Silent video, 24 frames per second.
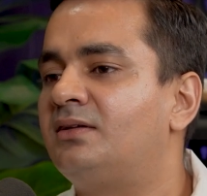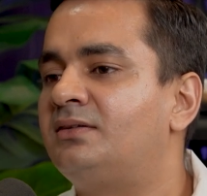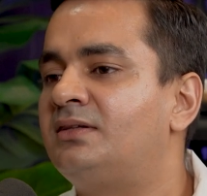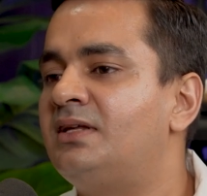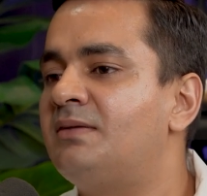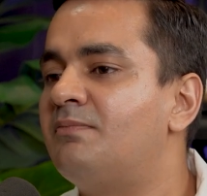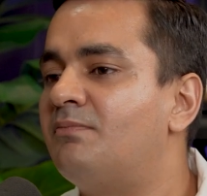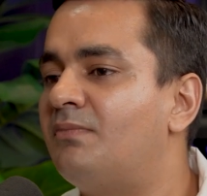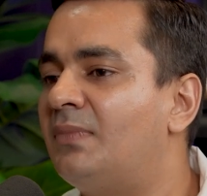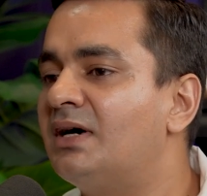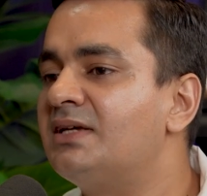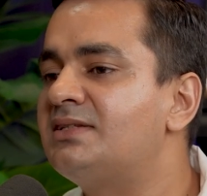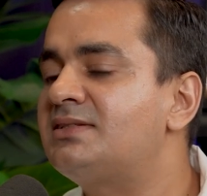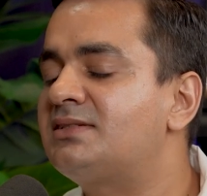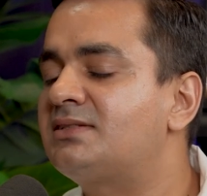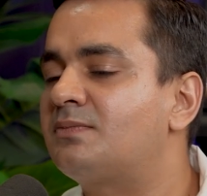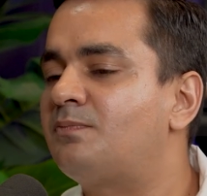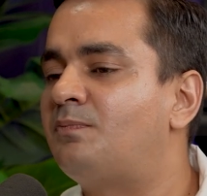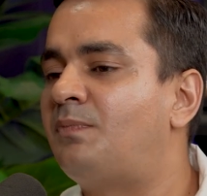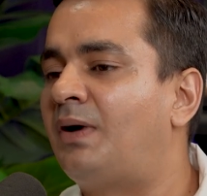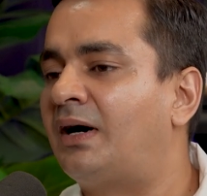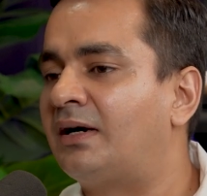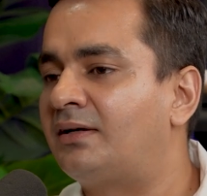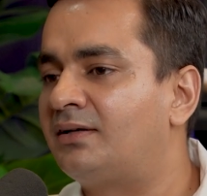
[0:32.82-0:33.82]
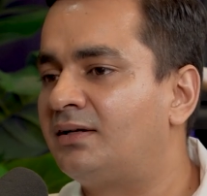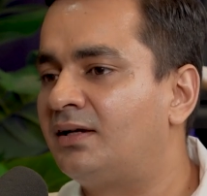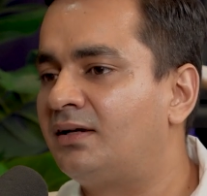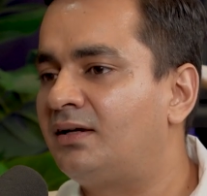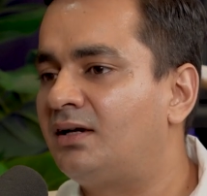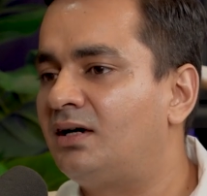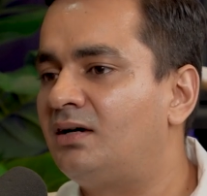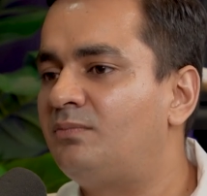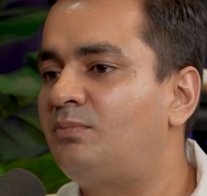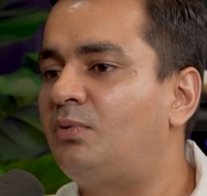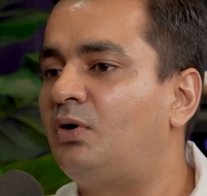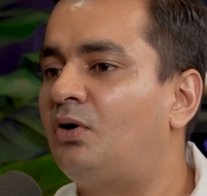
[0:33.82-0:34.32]
They must partner
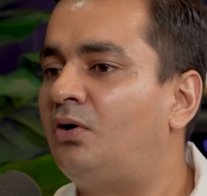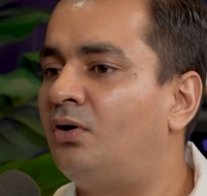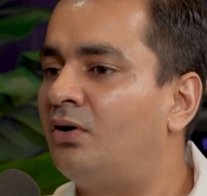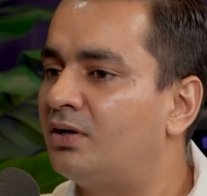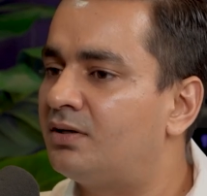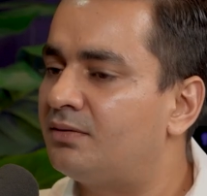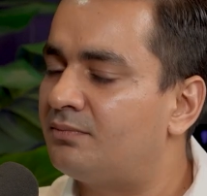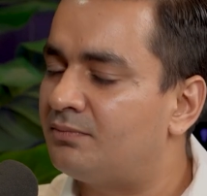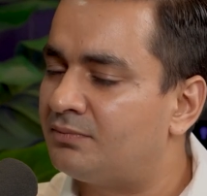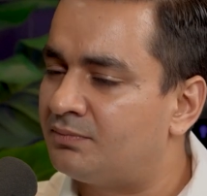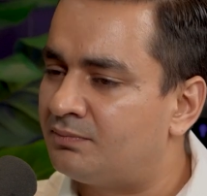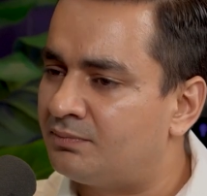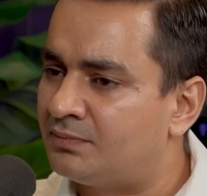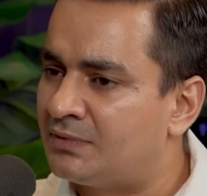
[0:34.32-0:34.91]
up, or